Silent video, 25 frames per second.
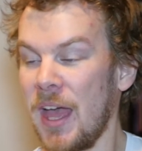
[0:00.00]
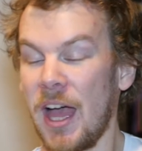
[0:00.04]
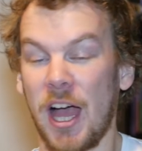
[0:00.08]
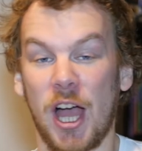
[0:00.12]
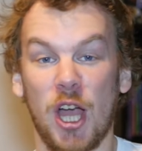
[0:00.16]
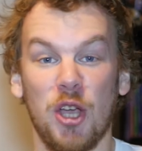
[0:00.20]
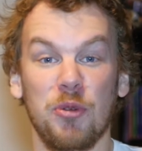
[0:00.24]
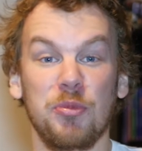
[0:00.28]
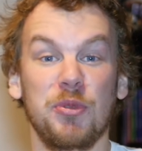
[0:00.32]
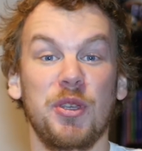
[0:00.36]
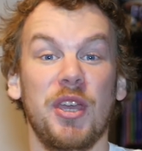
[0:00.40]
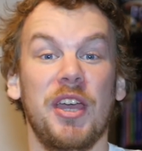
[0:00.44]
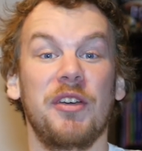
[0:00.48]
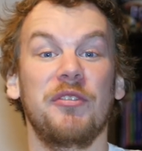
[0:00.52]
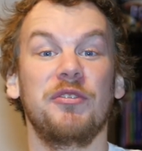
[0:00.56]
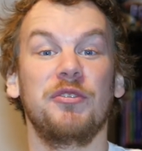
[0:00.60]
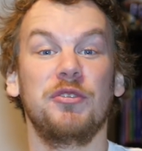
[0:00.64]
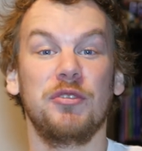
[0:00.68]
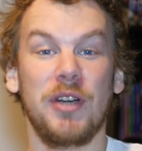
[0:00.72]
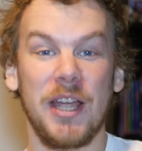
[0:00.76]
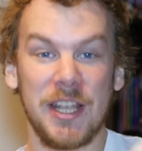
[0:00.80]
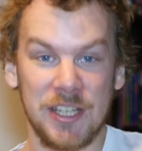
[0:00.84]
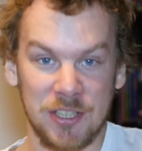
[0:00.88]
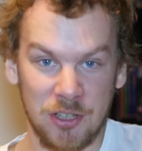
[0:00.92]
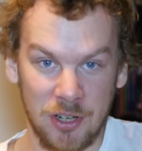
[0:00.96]
I hope you have
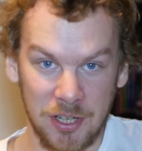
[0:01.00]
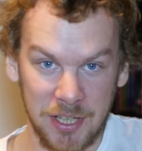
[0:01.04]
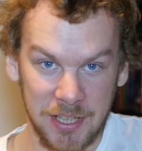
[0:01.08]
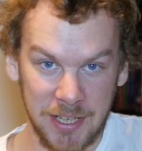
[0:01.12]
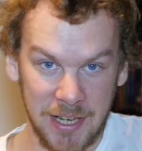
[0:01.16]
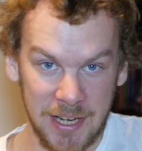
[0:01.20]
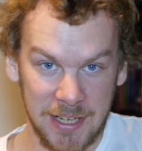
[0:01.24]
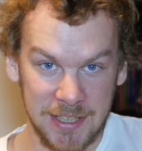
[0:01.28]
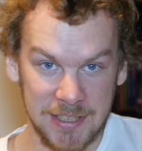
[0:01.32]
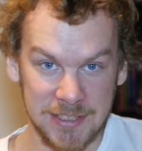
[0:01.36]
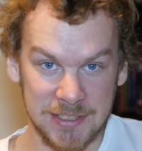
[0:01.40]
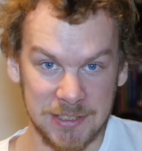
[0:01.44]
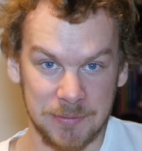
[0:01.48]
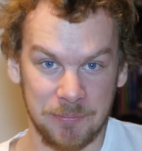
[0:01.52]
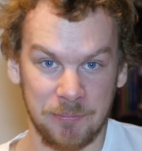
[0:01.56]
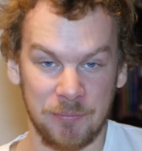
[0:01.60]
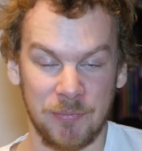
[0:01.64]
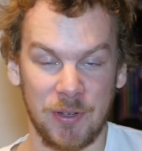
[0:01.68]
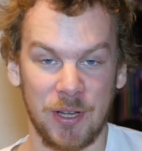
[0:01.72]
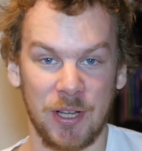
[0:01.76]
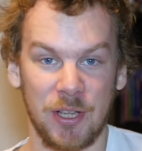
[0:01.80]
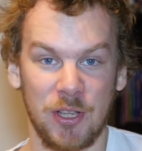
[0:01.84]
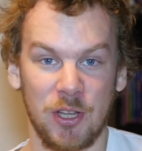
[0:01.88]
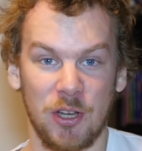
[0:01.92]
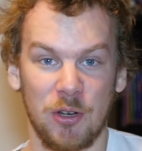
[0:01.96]
great holidays.
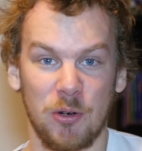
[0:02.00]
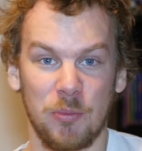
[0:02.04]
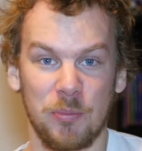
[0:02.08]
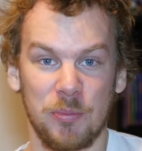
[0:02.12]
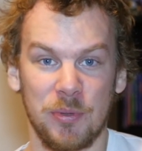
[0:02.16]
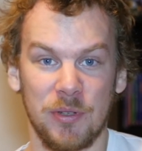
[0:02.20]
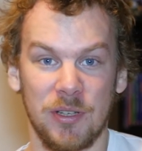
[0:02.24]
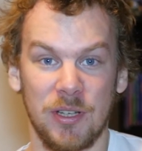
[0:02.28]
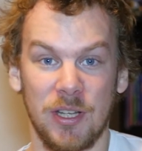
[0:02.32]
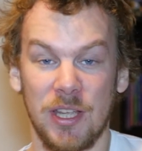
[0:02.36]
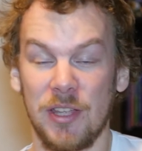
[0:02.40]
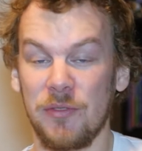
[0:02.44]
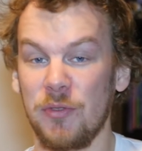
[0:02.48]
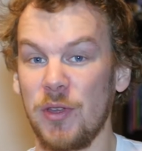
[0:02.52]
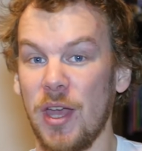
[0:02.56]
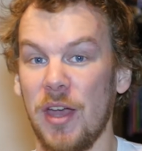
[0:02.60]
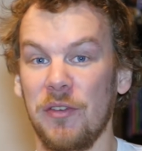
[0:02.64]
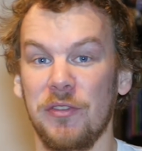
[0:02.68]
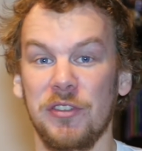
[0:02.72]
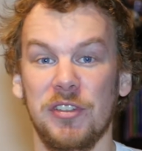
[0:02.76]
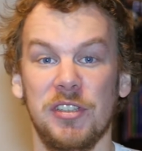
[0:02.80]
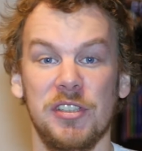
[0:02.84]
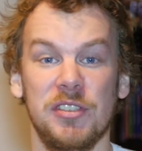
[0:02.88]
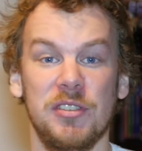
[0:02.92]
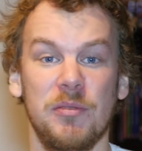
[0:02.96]
I hope if you
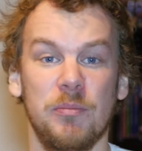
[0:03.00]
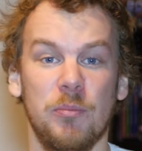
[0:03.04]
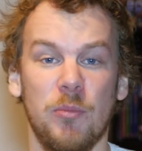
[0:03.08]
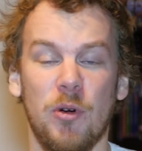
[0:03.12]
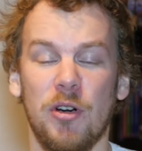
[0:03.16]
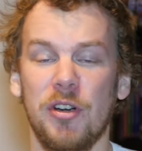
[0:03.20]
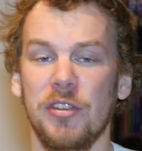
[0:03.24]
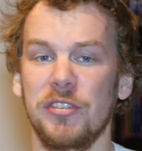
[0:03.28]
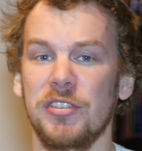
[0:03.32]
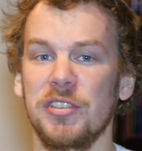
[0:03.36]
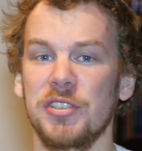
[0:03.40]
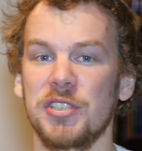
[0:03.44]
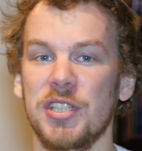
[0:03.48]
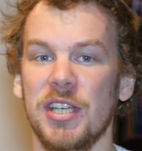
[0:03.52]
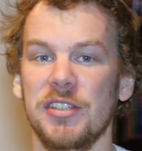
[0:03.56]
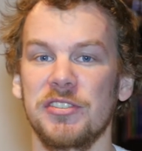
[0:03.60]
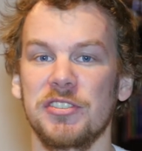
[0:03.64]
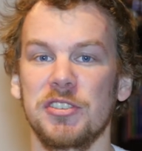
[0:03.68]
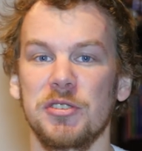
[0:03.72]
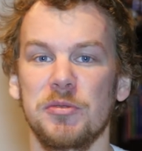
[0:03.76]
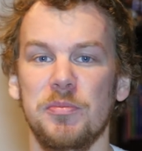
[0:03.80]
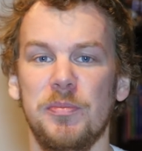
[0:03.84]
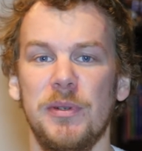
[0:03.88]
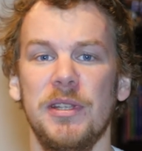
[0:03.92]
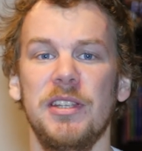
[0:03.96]
have more
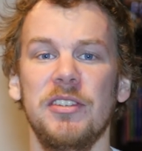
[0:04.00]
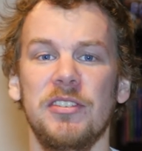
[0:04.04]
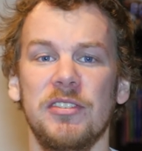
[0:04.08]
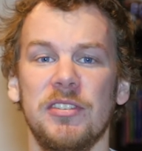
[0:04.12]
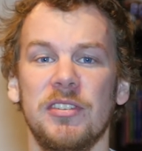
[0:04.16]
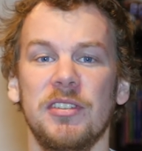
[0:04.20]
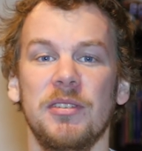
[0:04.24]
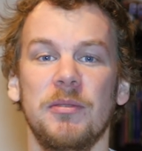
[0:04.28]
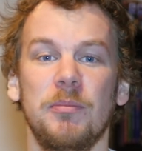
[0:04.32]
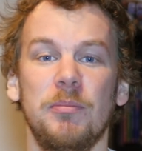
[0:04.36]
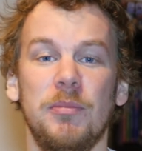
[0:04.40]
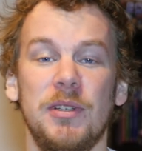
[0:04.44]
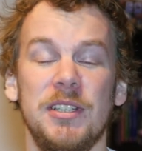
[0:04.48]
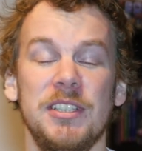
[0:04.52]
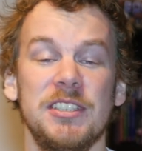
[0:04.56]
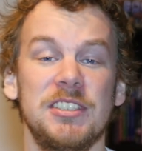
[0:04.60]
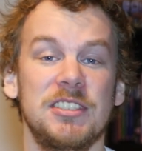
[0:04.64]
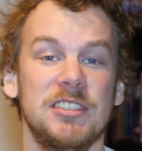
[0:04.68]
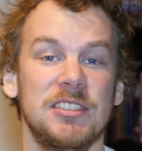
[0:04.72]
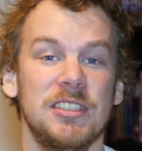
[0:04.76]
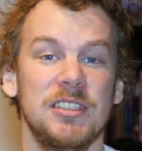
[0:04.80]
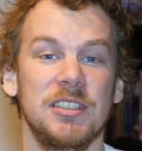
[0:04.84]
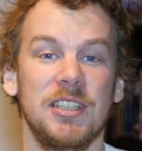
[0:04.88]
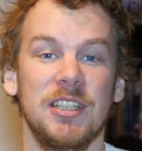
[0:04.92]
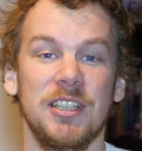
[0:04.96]
suggestions,
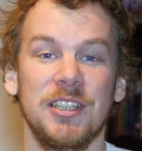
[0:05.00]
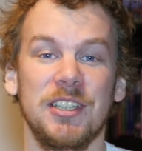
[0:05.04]
please